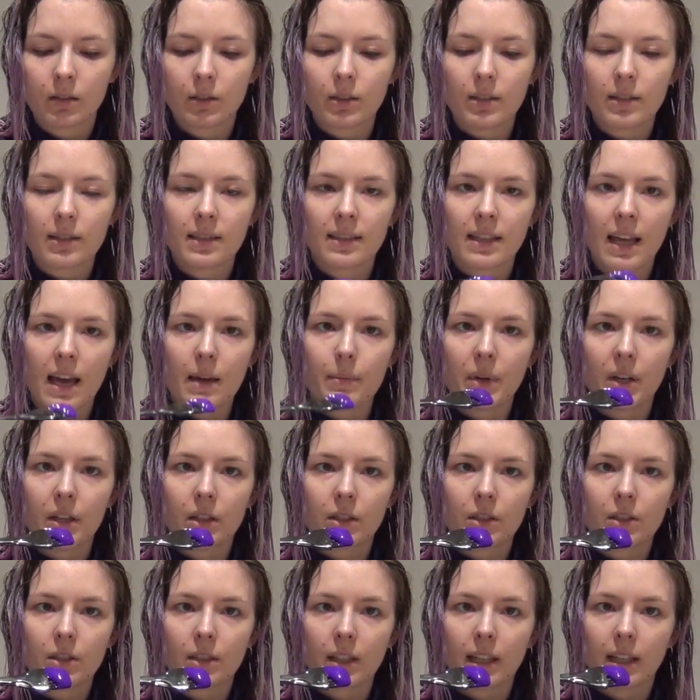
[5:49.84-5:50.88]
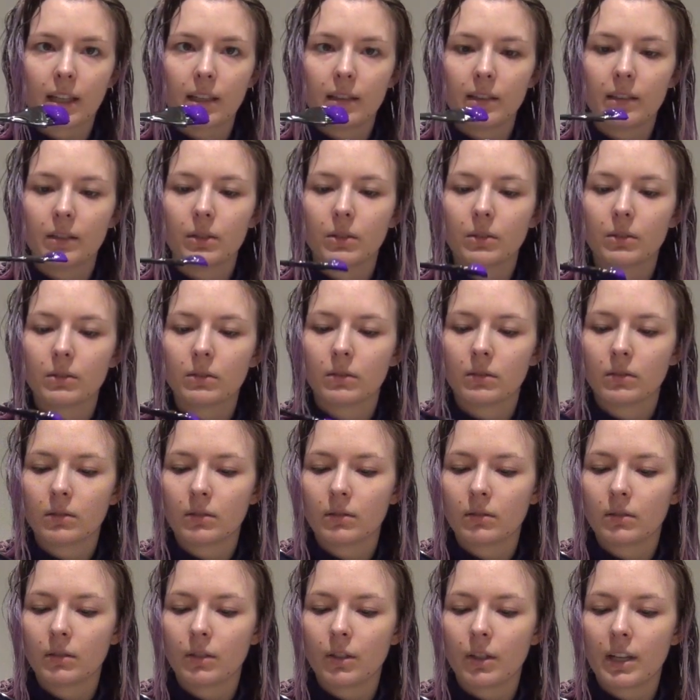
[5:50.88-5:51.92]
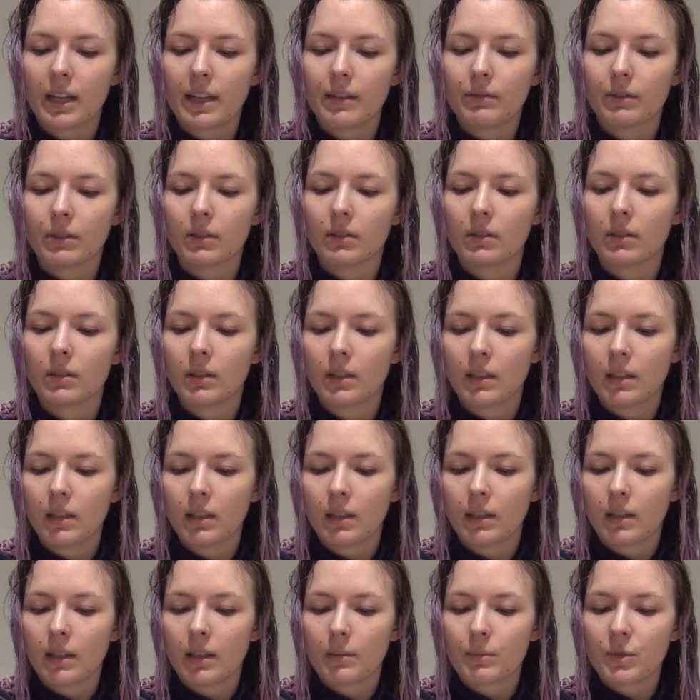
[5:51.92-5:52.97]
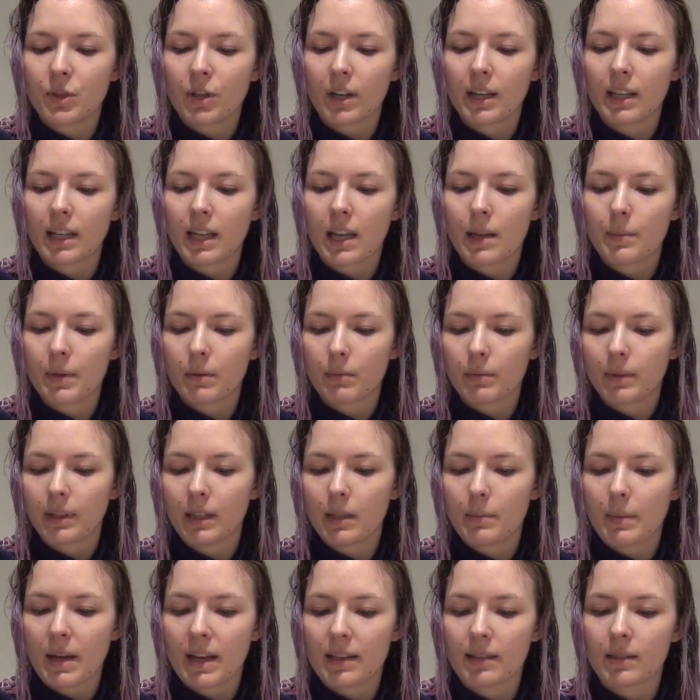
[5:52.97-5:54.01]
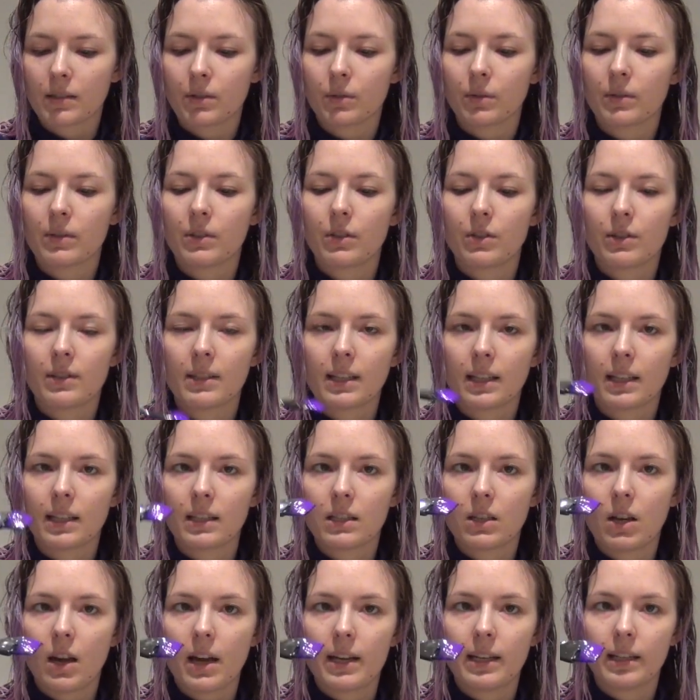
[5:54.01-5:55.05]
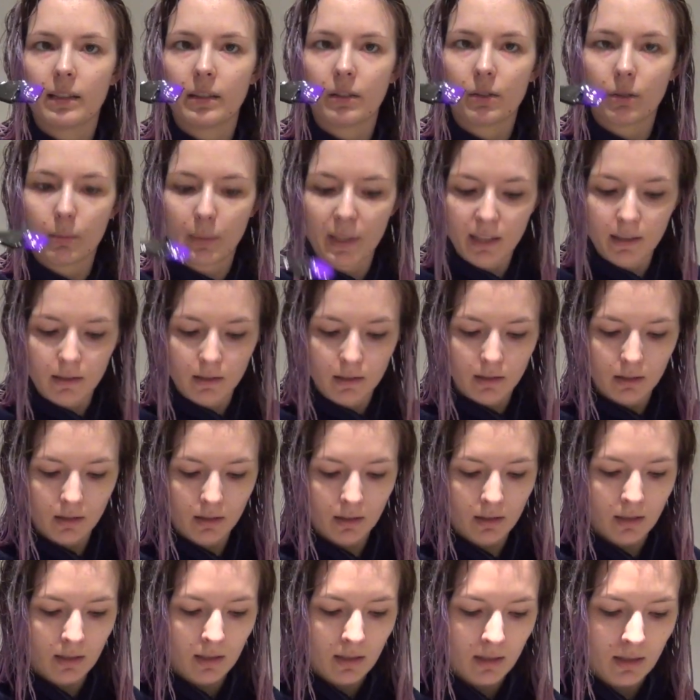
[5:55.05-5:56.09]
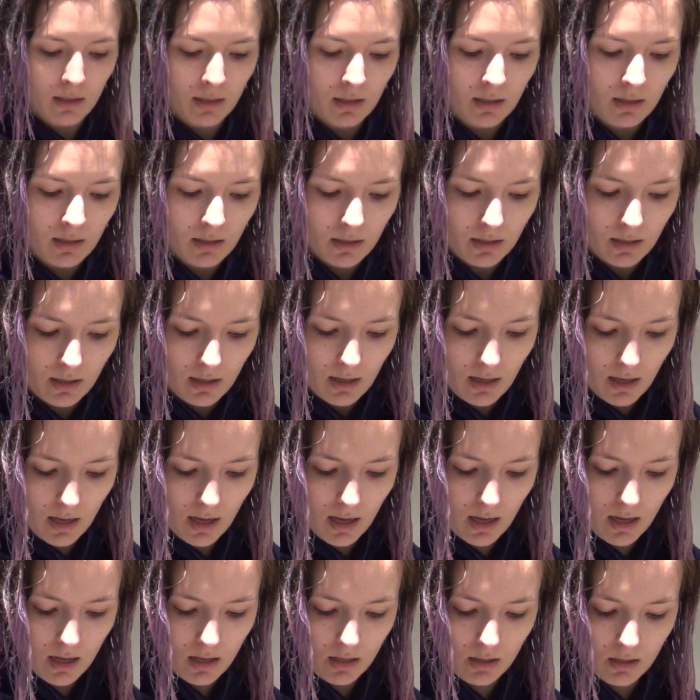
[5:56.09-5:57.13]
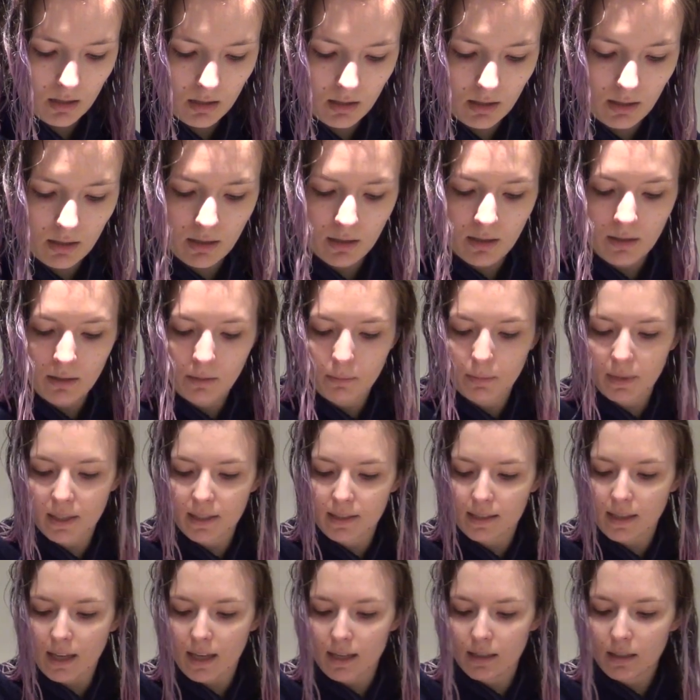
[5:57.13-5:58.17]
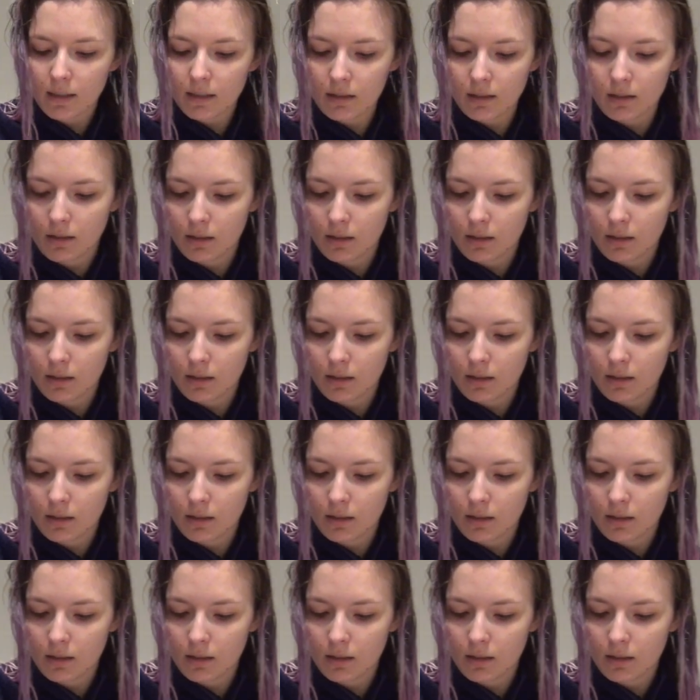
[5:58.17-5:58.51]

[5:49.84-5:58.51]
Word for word: just that much, like a little, not even. I'm trying to keep it really pastel, so just like a tiny little bit. And mix that in.